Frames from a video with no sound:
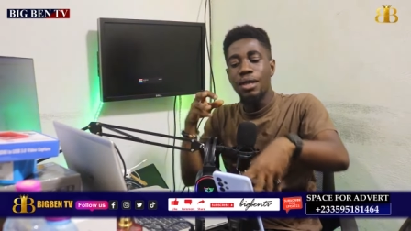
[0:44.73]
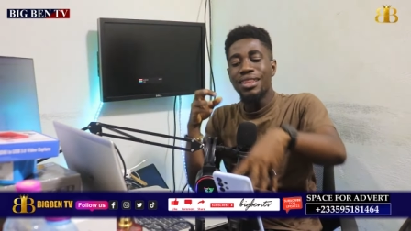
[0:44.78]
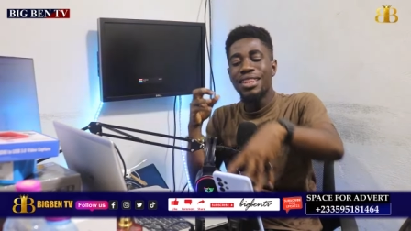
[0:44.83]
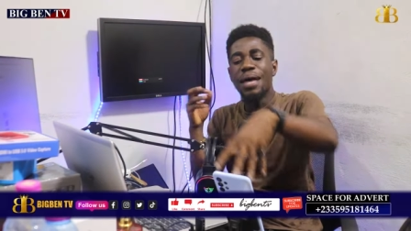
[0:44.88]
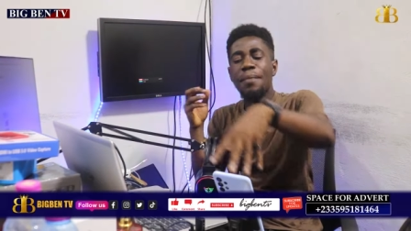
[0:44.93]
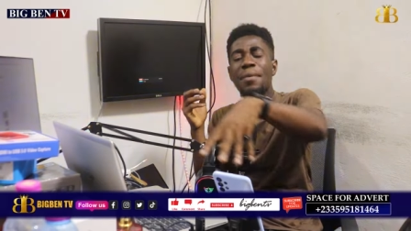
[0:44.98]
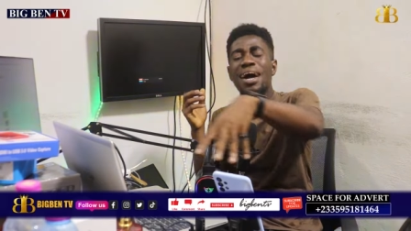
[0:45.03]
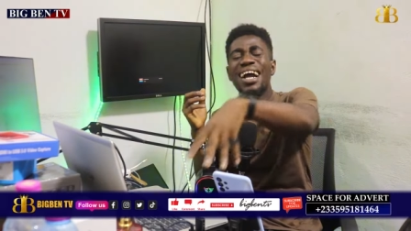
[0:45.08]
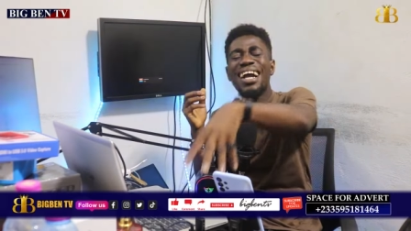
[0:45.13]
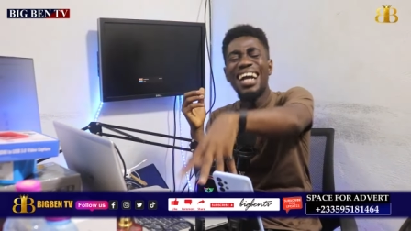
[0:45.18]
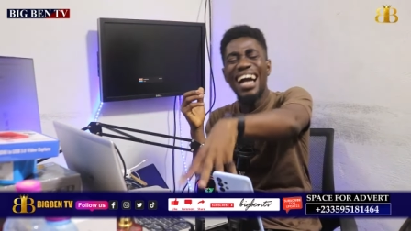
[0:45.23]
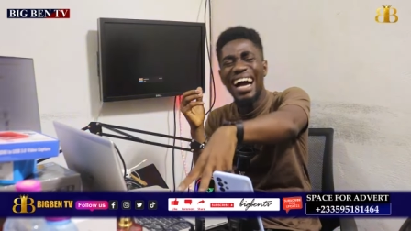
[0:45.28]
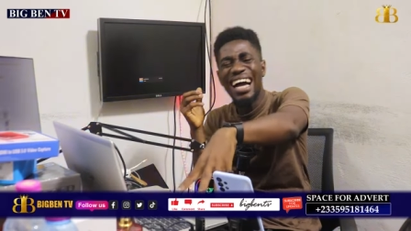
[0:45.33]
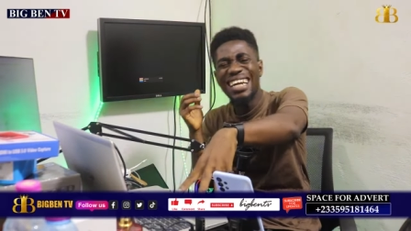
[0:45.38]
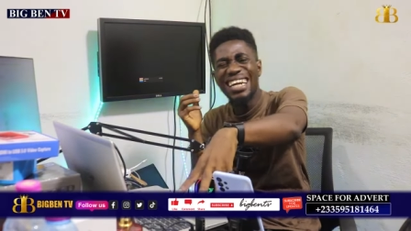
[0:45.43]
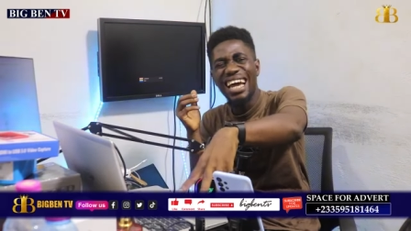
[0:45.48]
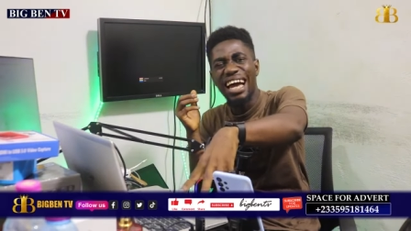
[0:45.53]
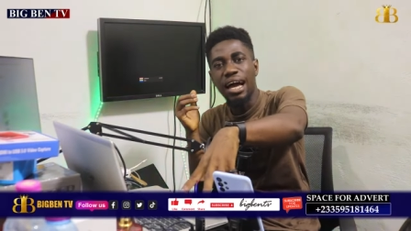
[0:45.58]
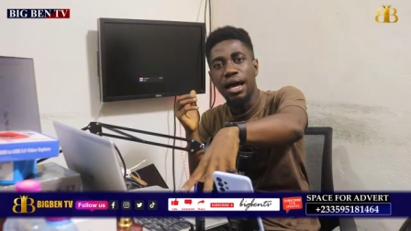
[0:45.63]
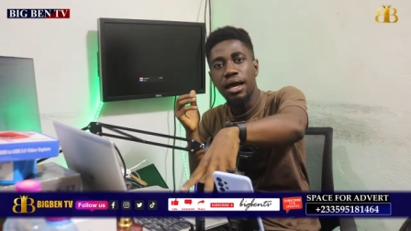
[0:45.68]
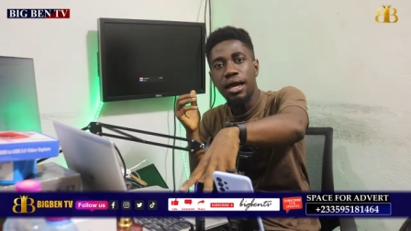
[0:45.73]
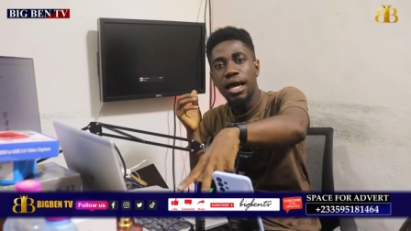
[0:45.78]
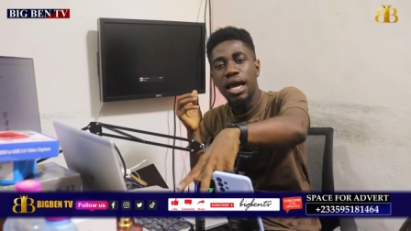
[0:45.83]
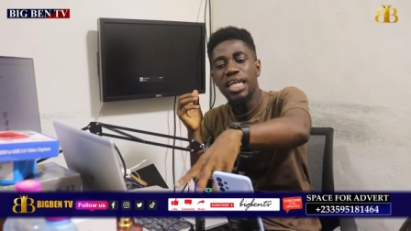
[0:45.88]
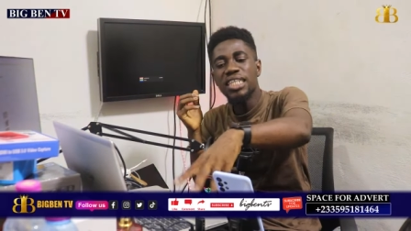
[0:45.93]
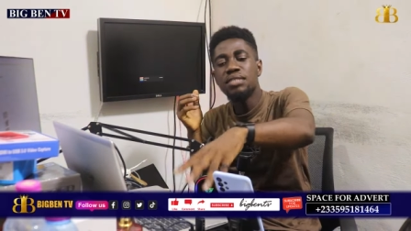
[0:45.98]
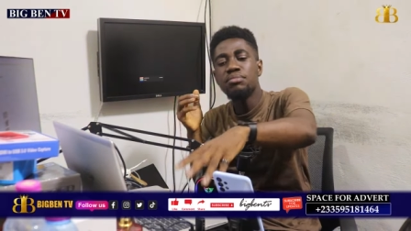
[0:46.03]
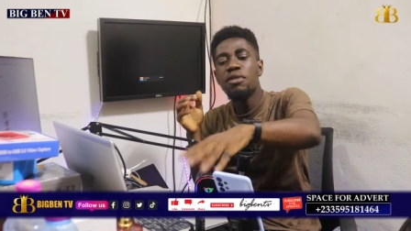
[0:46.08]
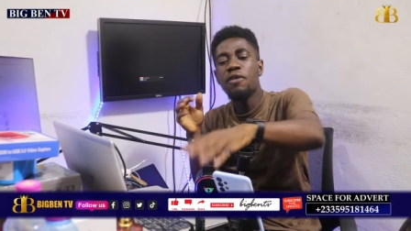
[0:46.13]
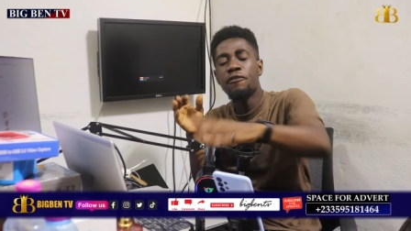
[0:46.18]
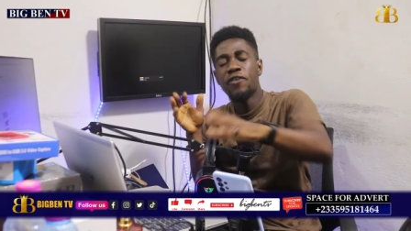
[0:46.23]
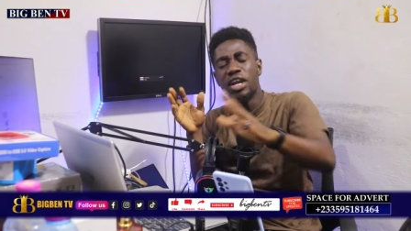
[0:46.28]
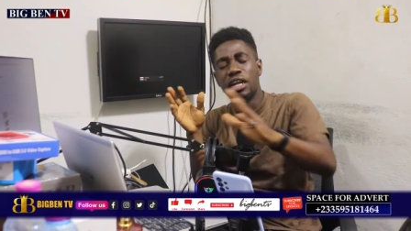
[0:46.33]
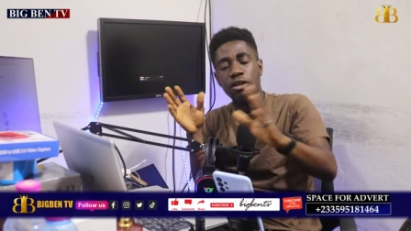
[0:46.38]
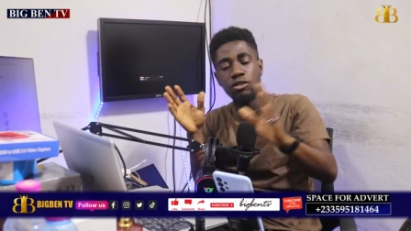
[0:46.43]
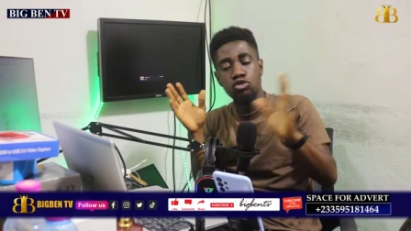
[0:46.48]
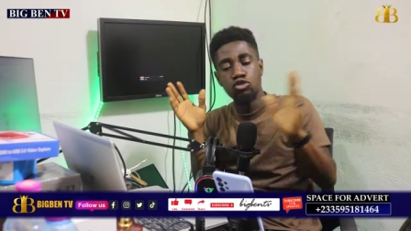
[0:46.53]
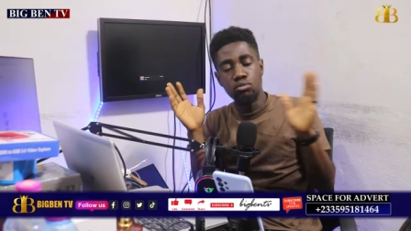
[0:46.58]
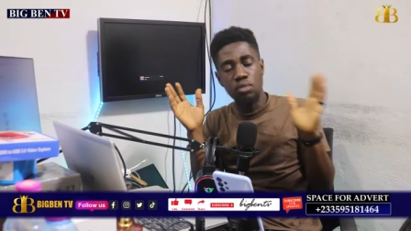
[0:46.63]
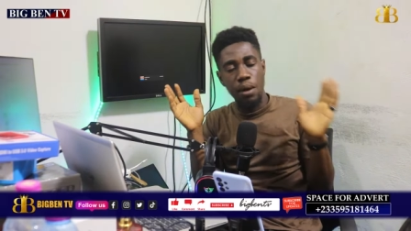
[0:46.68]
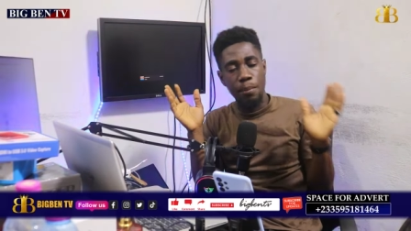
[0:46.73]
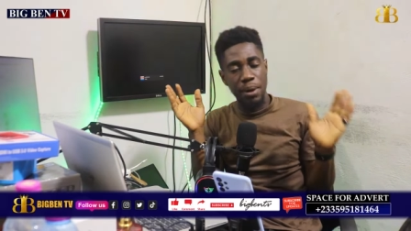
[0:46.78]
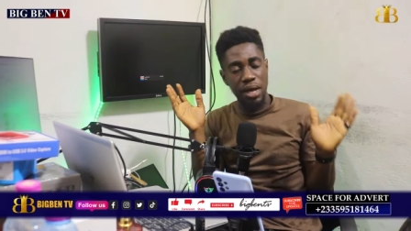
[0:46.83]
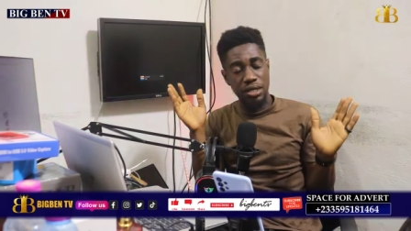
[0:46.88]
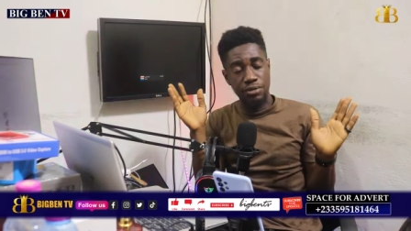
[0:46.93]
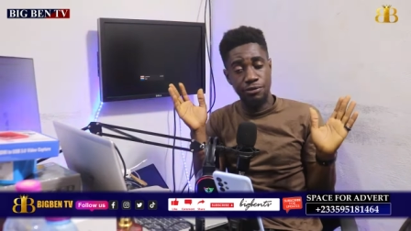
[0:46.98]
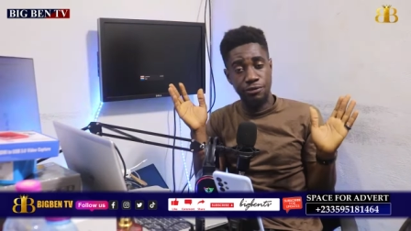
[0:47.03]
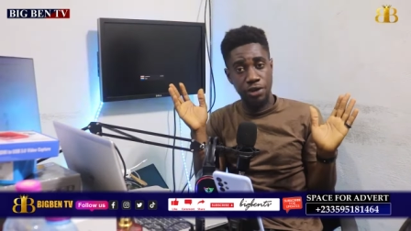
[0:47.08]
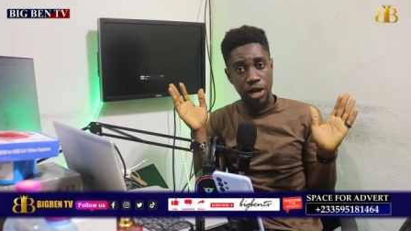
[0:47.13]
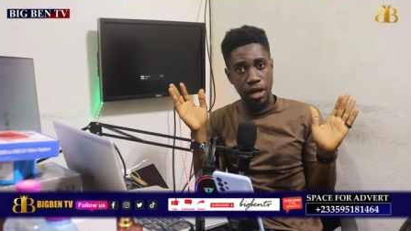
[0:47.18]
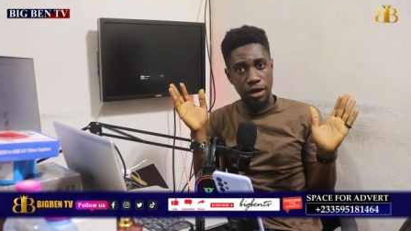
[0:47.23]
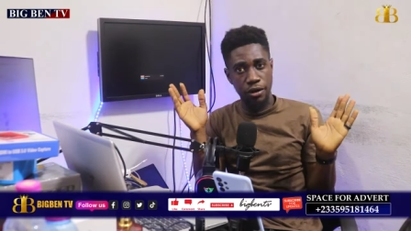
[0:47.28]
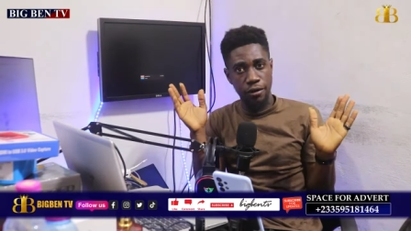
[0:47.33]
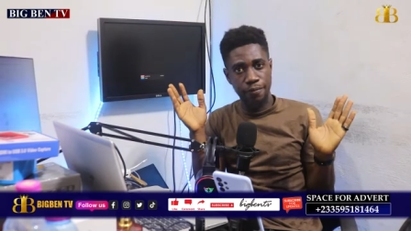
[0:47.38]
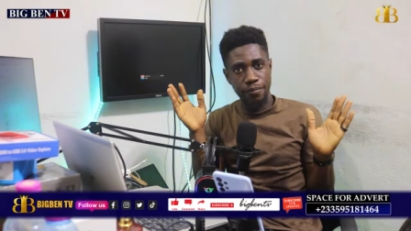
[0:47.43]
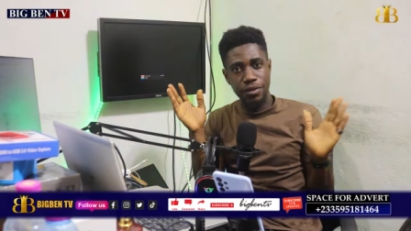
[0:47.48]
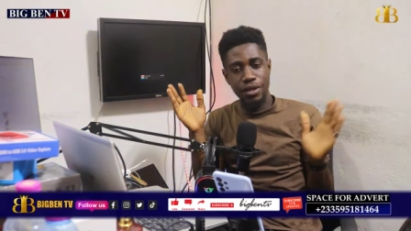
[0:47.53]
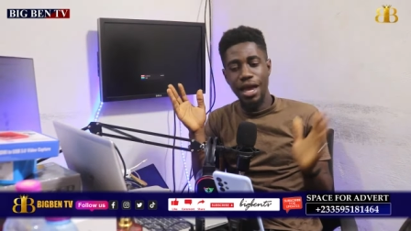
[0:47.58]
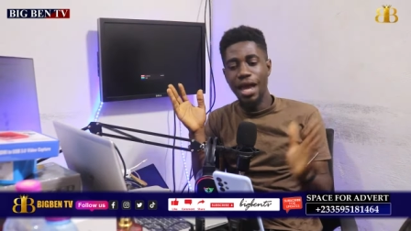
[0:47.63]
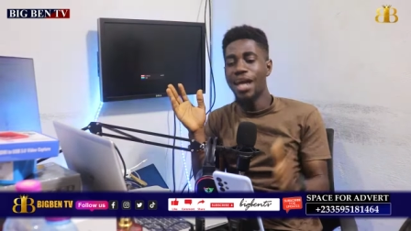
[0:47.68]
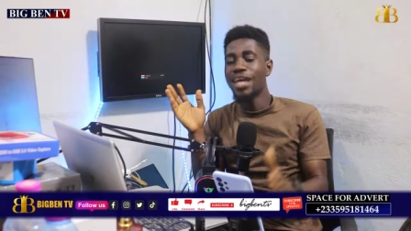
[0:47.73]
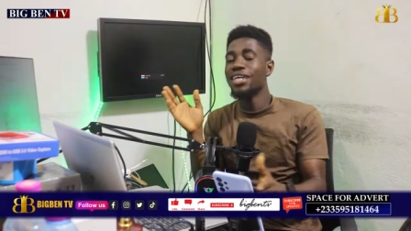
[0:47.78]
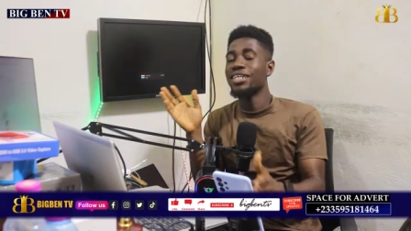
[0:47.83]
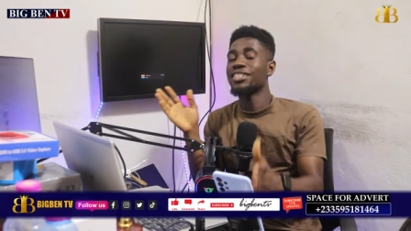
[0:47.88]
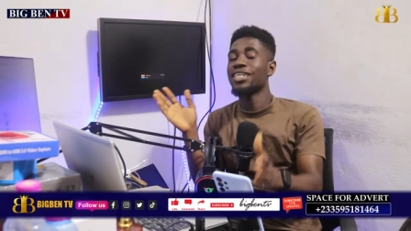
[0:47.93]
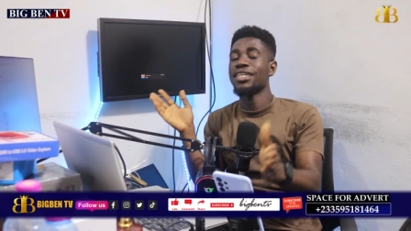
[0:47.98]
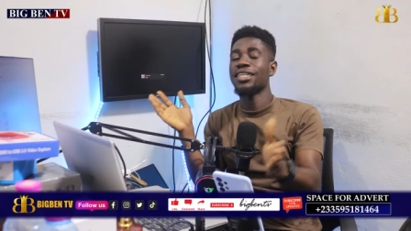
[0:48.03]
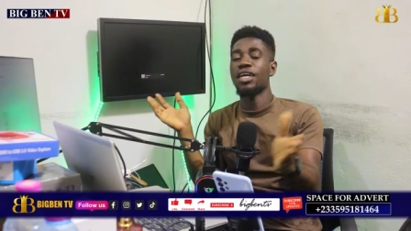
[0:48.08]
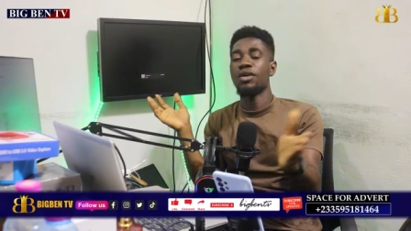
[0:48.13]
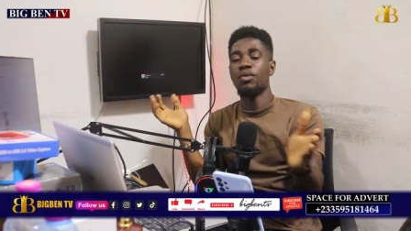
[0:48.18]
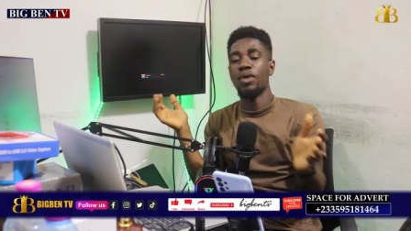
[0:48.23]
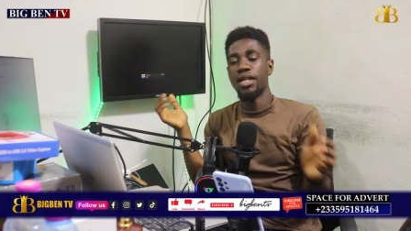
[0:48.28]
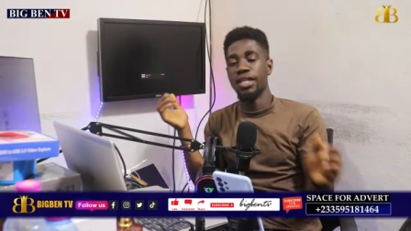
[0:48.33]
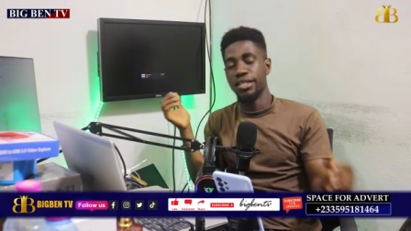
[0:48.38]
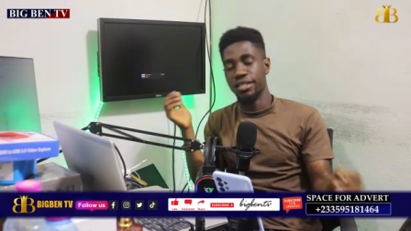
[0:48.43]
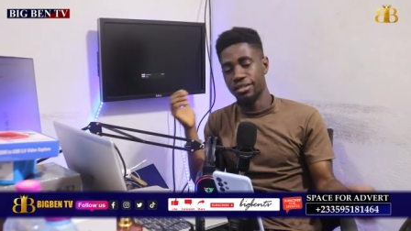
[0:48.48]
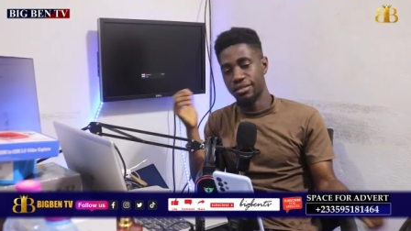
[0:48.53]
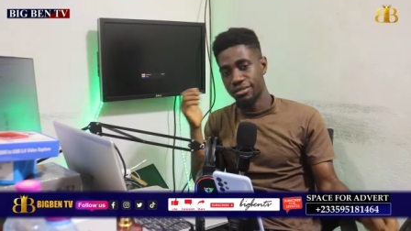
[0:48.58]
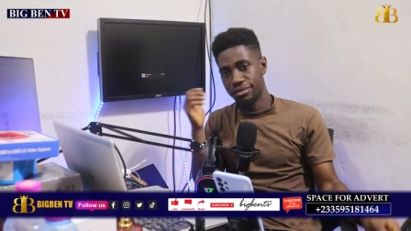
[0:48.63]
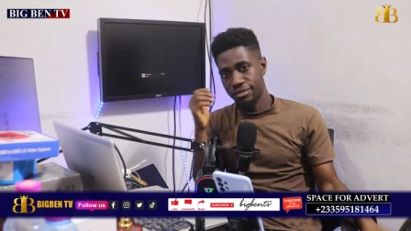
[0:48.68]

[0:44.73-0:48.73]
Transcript: na ma Ghana it me fan into my pet flannel. Hey, Shatta Wale.